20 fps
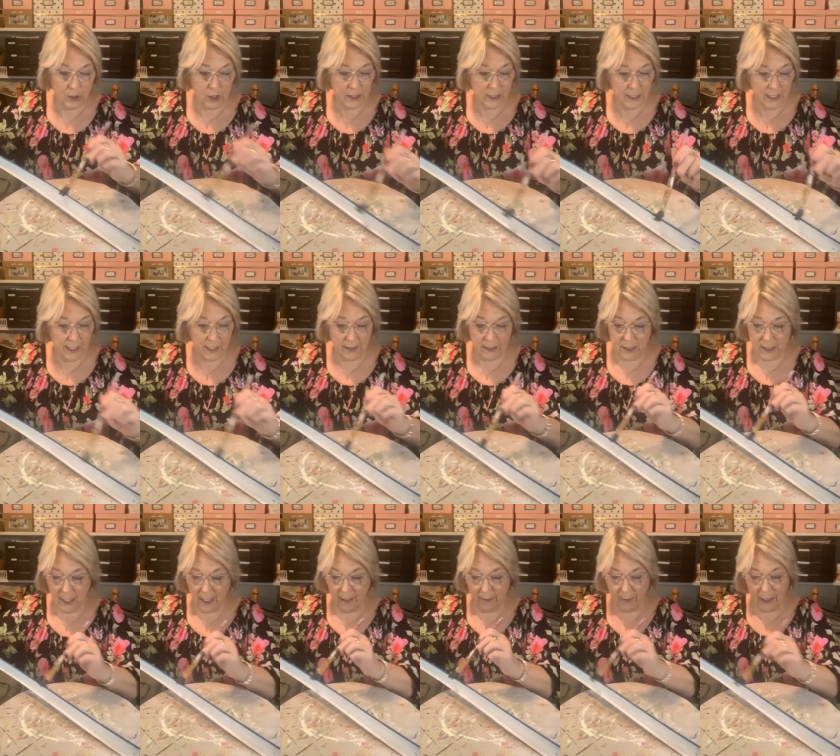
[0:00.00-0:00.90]
And just take
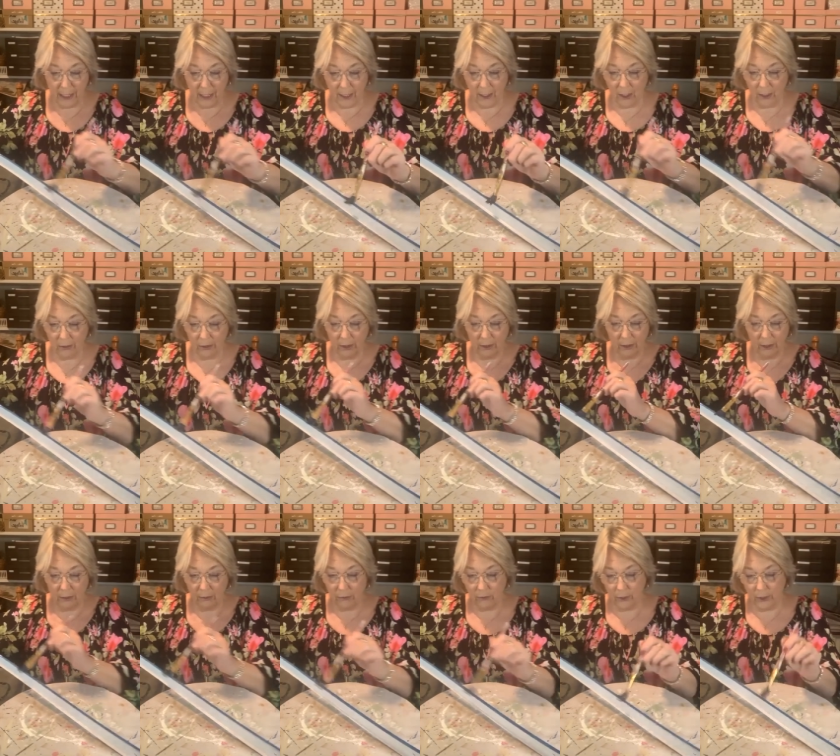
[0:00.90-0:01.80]
the time and get all your
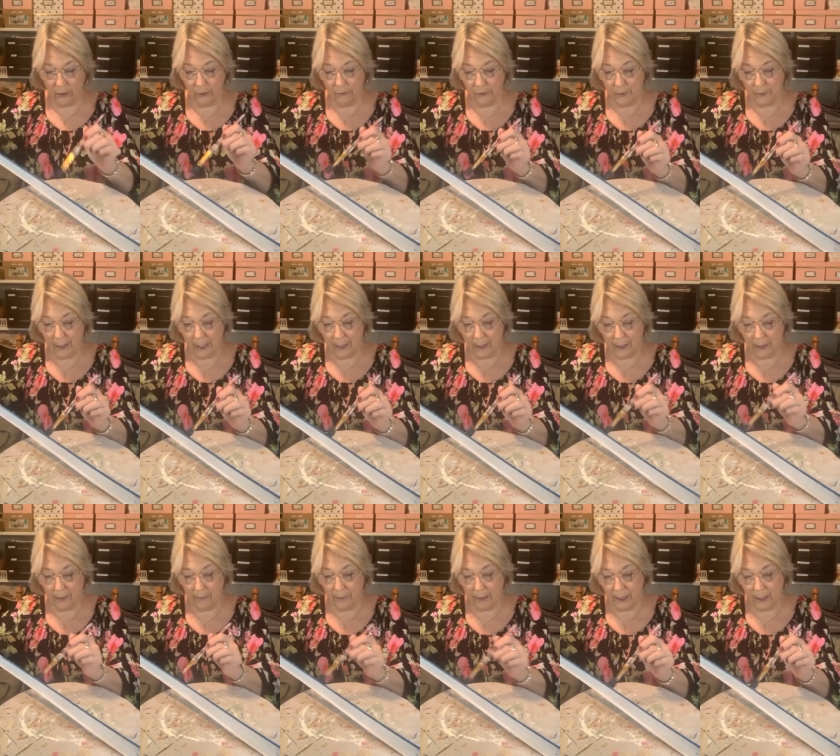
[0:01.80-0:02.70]
little grooves
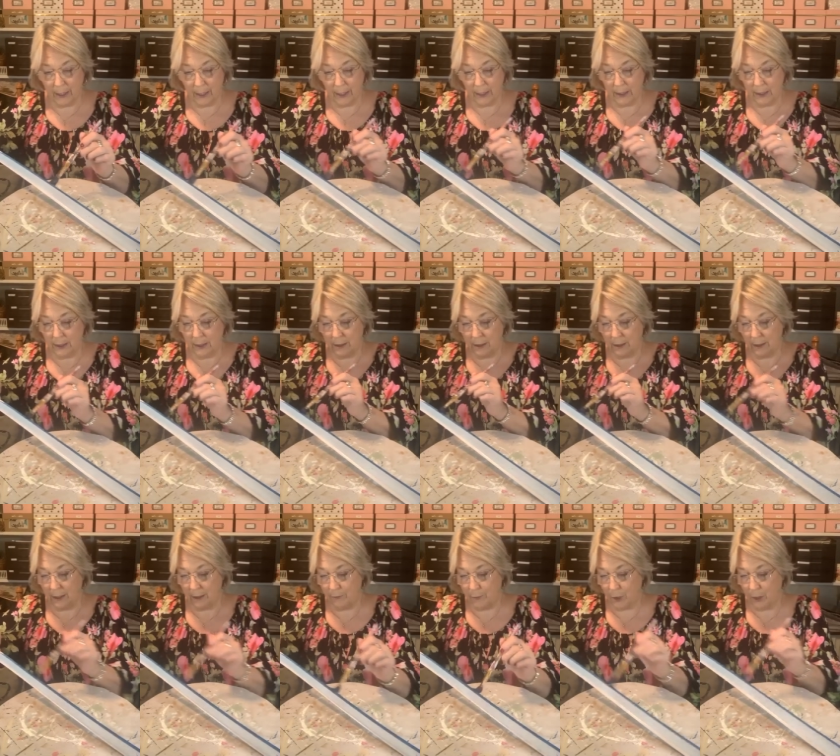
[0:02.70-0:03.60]
painted, because
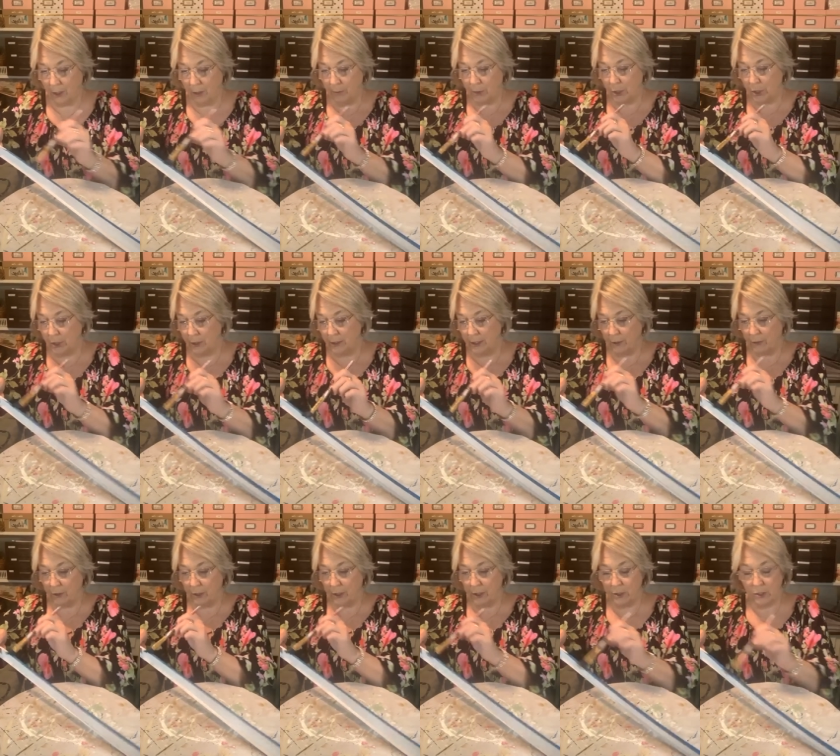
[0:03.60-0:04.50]
I promise you
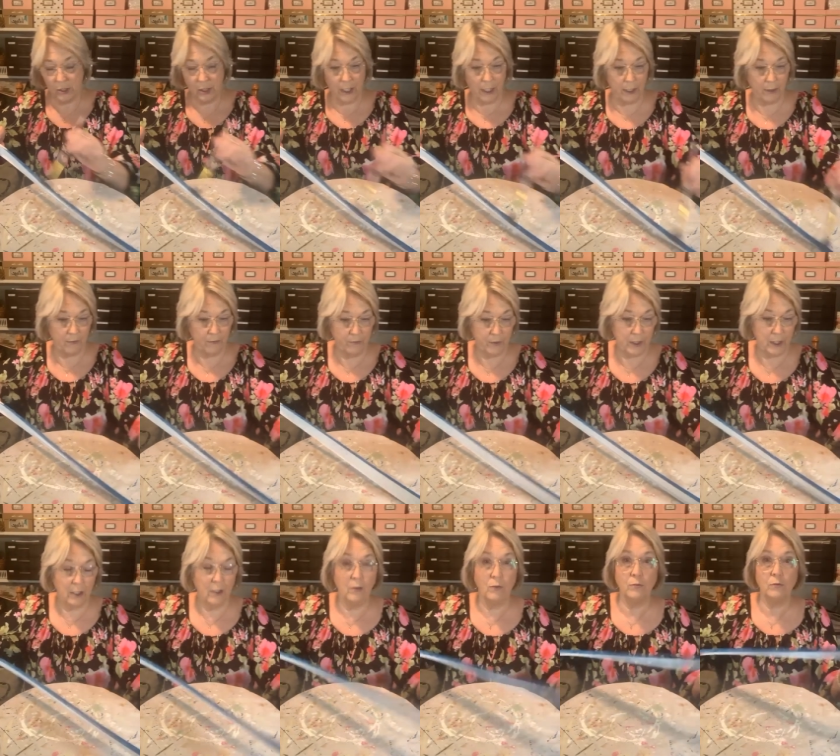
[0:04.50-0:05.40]
they're going to show if
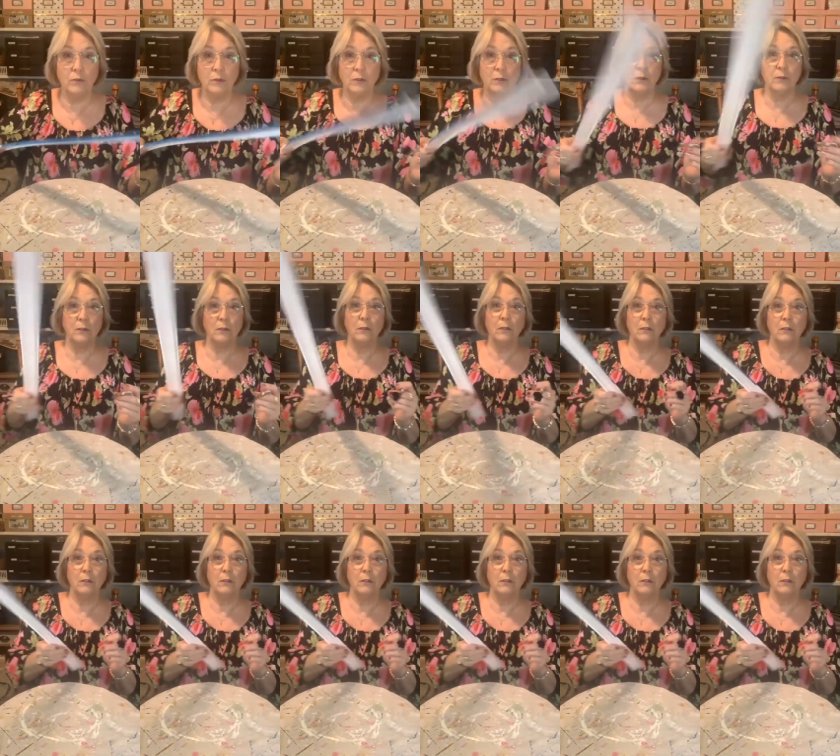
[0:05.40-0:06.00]
you don't.